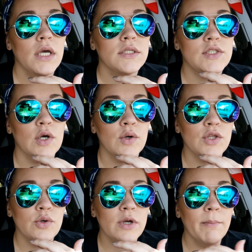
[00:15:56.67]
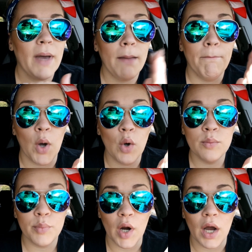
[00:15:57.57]
So you can buy
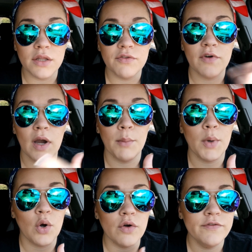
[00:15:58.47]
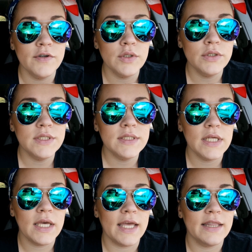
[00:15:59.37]
bone broth from Whole Foods,
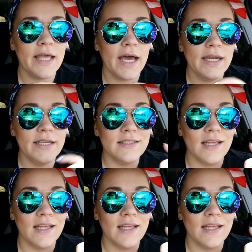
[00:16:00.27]
and that is